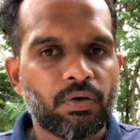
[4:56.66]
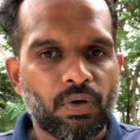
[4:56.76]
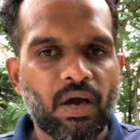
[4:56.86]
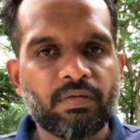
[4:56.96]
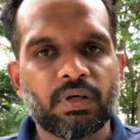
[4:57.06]

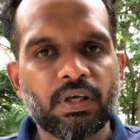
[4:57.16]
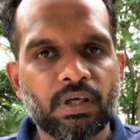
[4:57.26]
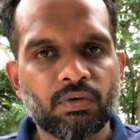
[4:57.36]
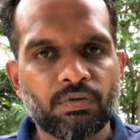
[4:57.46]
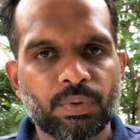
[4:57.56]
have a really
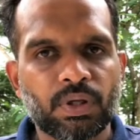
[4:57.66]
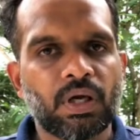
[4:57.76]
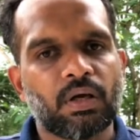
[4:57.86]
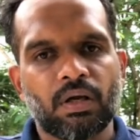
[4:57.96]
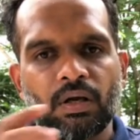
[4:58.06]
good
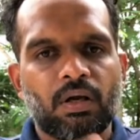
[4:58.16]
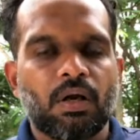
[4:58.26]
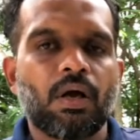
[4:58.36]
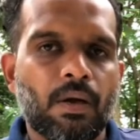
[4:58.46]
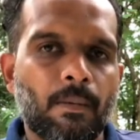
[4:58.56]
product,
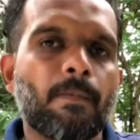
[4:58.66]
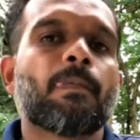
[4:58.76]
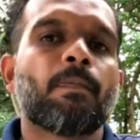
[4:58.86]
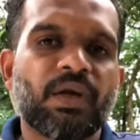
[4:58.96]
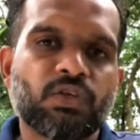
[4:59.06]

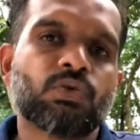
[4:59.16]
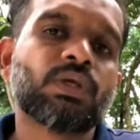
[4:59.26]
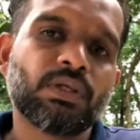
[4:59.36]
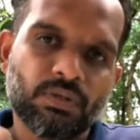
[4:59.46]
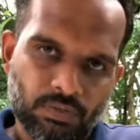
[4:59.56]
make sure
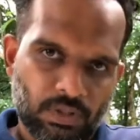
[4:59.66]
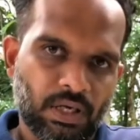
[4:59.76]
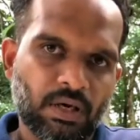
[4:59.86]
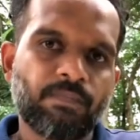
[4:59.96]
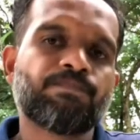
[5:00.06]
they
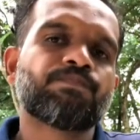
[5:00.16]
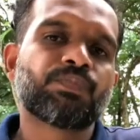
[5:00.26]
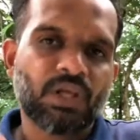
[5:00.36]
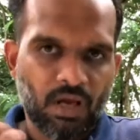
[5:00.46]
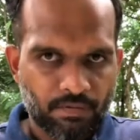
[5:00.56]
come,
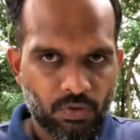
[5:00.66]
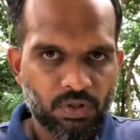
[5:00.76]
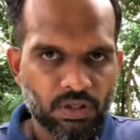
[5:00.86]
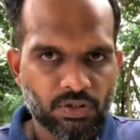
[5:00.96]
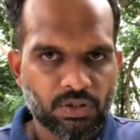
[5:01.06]
have a good
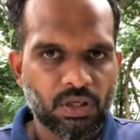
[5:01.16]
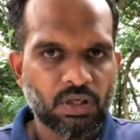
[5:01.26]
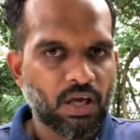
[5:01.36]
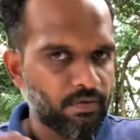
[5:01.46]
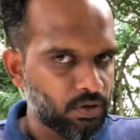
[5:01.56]
understanding,
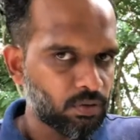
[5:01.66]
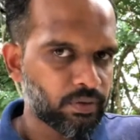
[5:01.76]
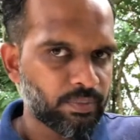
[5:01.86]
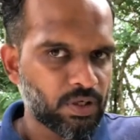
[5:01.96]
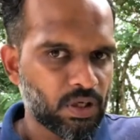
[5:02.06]
have a good
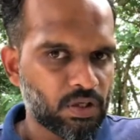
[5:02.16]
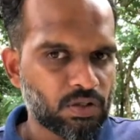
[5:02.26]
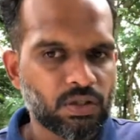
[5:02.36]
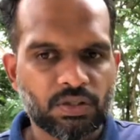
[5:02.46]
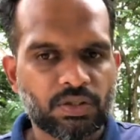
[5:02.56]
communication,
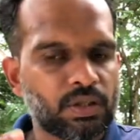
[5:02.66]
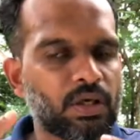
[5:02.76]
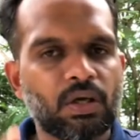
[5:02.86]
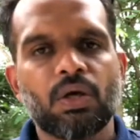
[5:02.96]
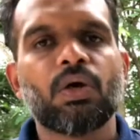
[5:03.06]
and say that
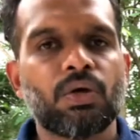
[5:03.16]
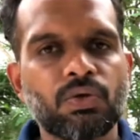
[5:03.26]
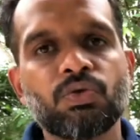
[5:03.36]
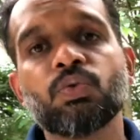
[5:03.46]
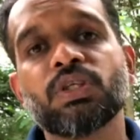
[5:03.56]
you
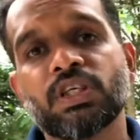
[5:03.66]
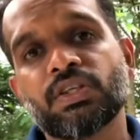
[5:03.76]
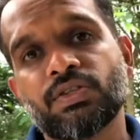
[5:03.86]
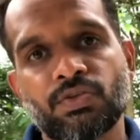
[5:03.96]
do a justice